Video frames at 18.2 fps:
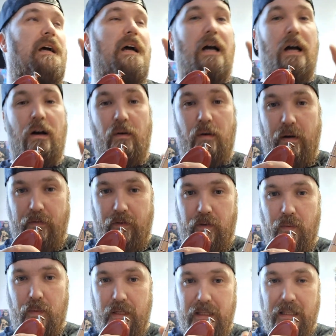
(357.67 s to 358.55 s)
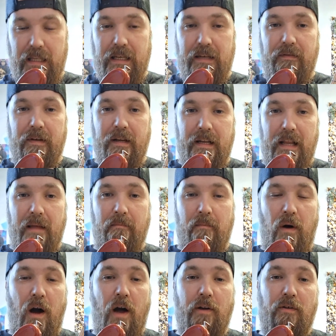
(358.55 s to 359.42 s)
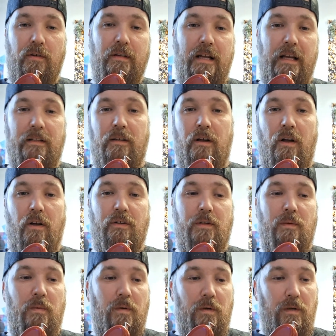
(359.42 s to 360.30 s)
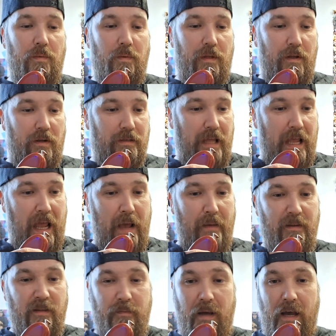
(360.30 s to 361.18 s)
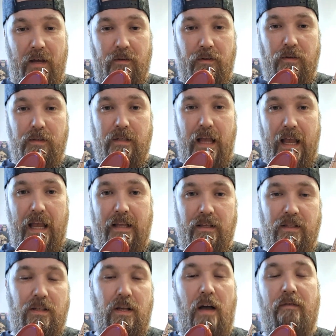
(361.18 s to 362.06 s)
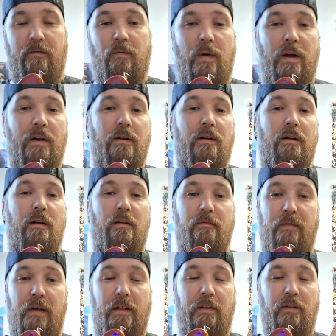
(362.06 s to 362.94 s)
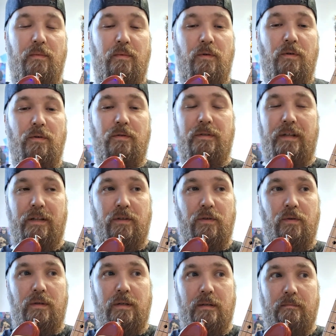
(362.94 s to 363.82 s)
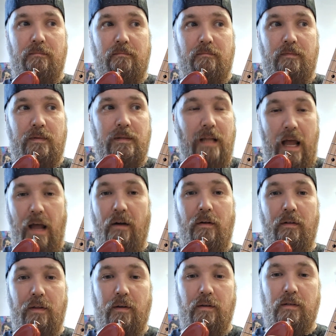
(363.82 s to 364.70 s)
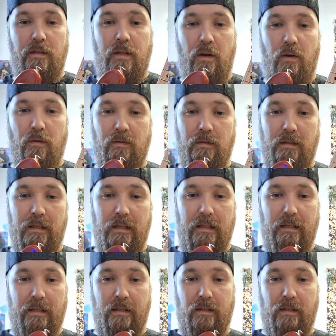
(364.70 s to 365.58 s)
However, we live in a modern technology world where there's amps, pedals, and software available that you can dial those tones in.